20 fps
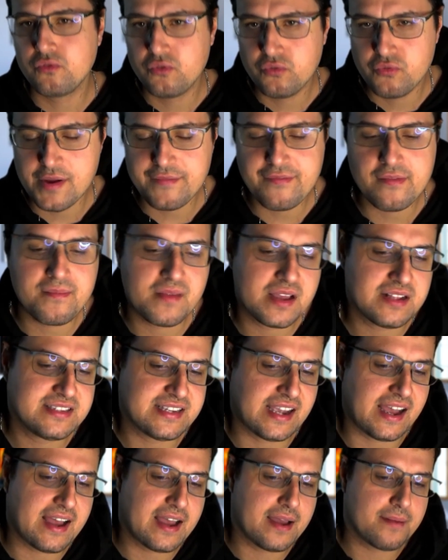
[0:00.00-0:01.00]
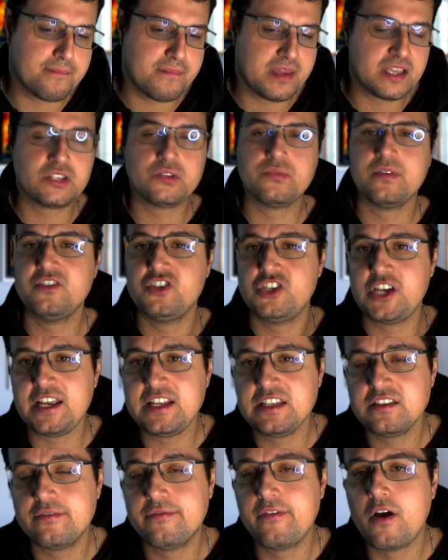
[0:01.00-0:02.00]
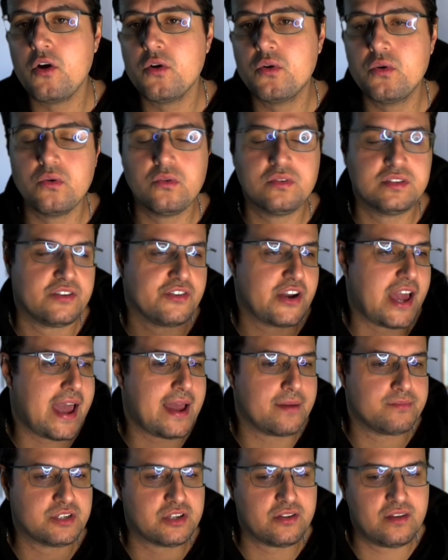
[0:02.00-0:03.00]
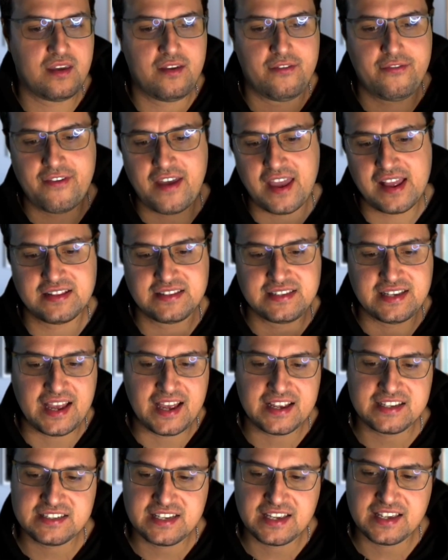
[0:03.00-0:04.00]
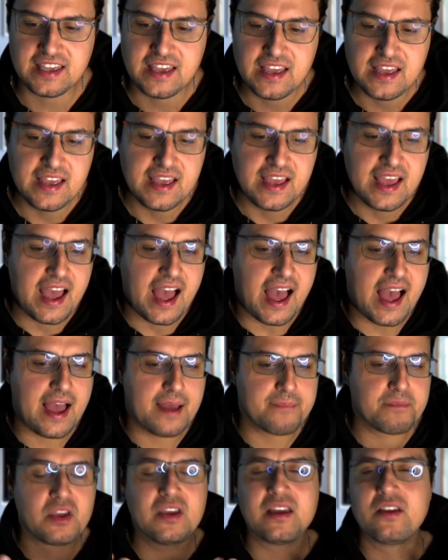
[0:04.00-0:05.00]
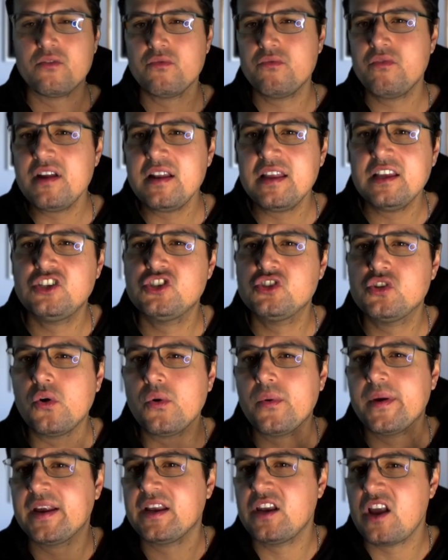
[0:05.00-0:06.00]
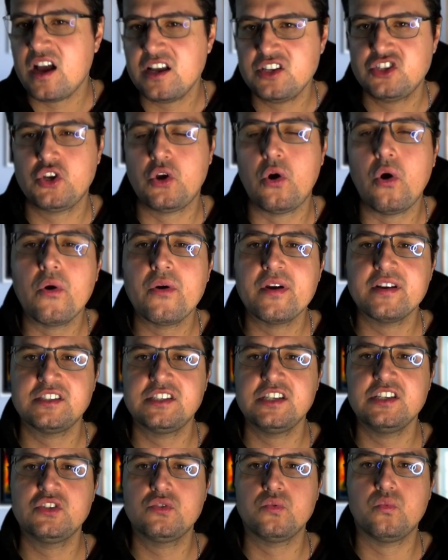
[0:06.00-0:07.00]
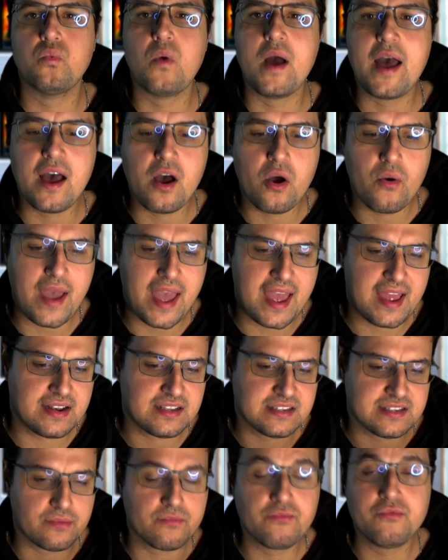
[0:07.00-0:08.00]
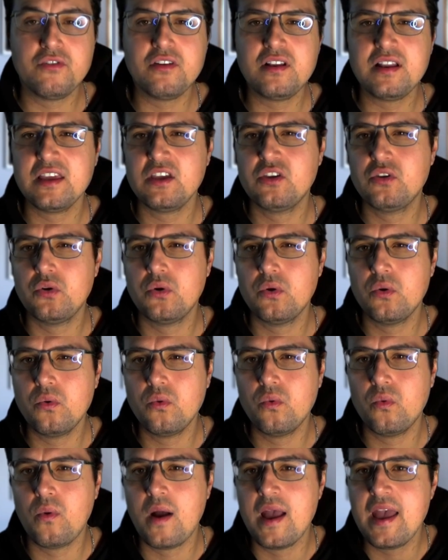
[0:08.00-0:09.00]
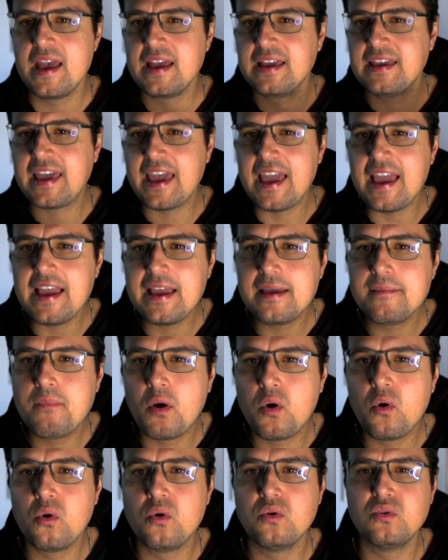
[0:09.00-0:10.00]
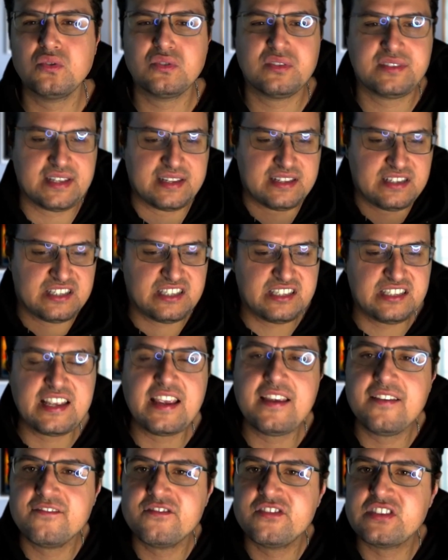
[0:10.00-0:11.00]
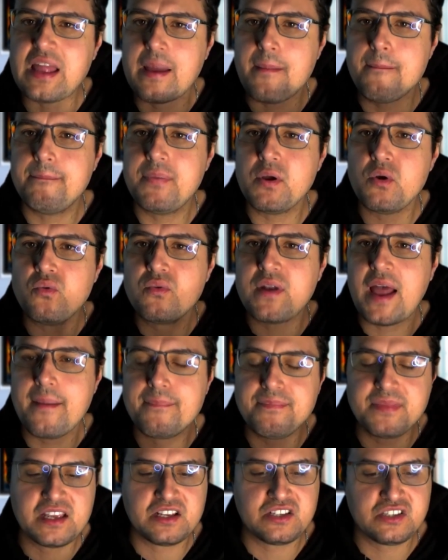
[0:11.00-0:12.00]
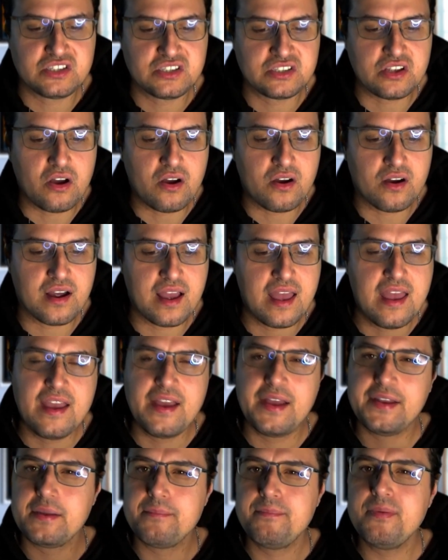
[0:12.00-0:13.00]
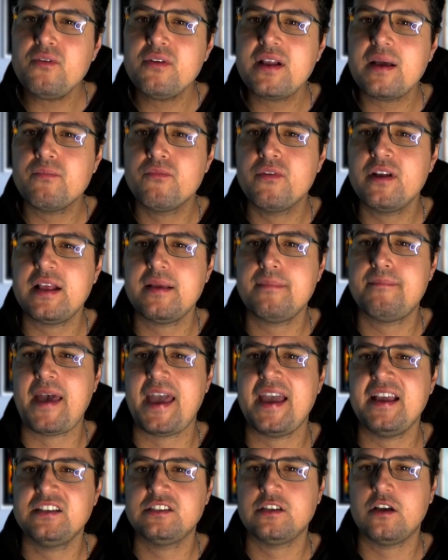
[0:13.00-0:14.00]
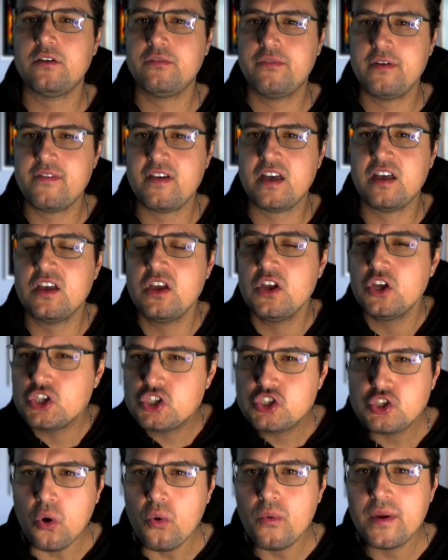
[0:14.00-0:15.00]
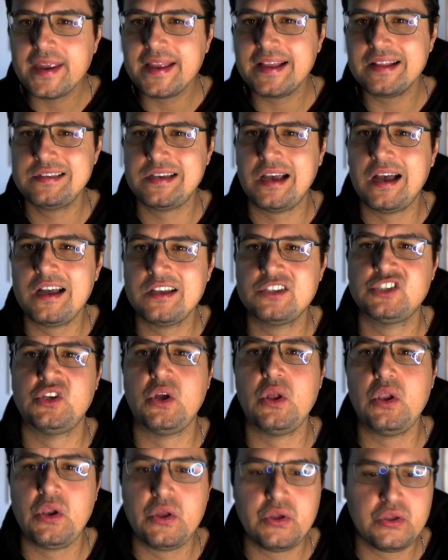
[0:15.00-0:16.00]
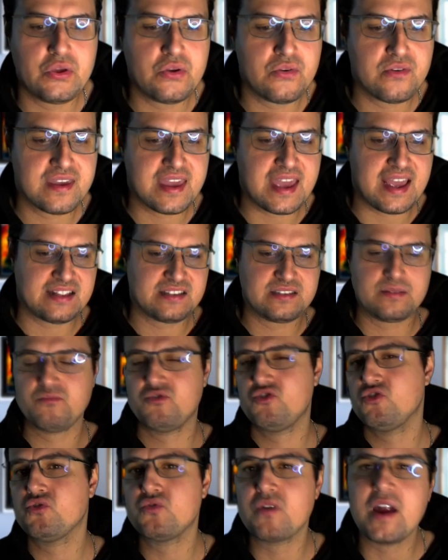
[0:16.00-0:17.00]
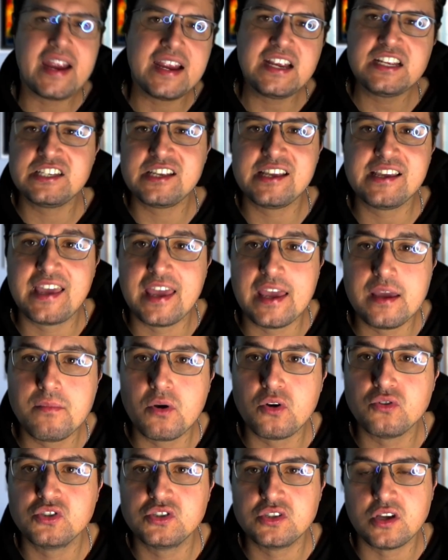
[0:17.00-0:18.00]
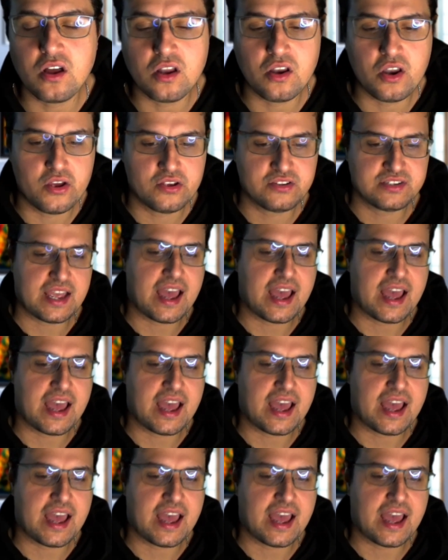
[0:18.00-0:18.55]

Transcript: rhythm guitar mixed with Gene's vocals that are absolutely fantastic. Um, you get a really soaring, nice chorus as well, and some really cool keyboards and synths that build up this song. And the build-up really pays off with a soaring guitar solo. You get some crazy keyboard solos